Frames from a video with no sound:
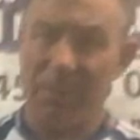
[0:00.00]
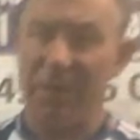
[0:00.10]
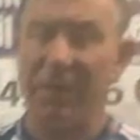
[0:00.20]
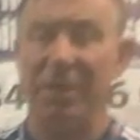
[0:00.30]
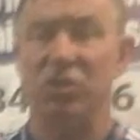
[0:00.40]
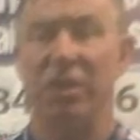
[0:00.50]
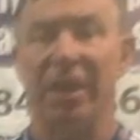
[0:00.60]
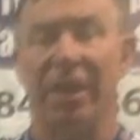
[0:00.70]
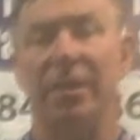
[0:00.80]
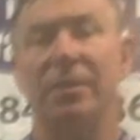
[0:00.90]
a bit of extra
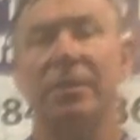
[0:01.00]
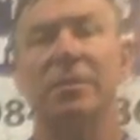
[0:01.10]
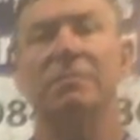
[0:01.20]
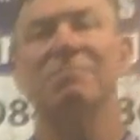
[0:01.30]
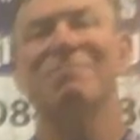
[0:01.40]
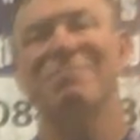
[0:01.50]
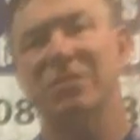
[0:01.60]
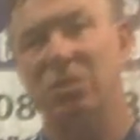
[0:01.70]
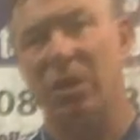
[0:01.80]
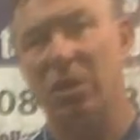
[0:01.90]
kit.
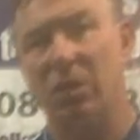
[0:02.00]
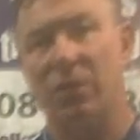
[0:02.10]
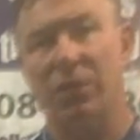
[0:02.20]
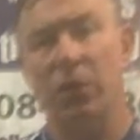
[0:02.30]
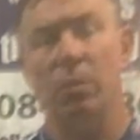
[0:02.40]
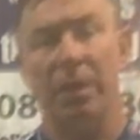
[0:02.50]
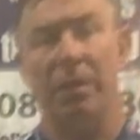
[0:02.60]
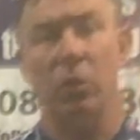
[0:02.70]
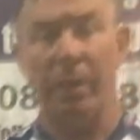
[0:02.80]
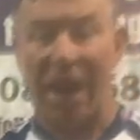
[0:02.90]
So I'll cover a
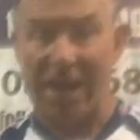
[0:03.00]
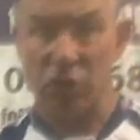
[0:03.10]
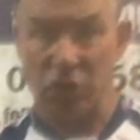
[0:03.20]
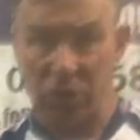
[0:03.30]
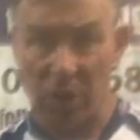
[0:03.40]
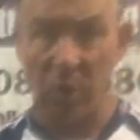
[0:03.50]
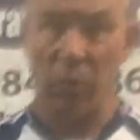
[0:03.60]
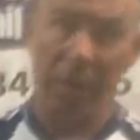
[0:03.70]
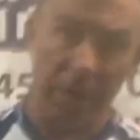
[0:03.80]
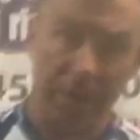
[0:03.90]
little bit extras that
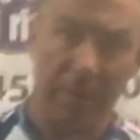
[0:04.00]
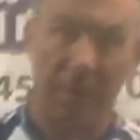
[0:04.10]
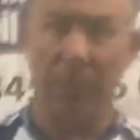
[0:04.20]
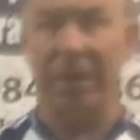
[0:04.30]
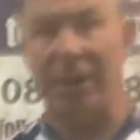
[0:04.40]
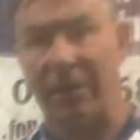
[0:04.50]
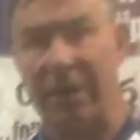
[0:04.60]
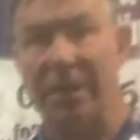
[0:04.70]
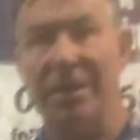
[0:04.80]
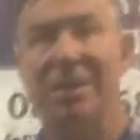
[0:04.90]
we carry,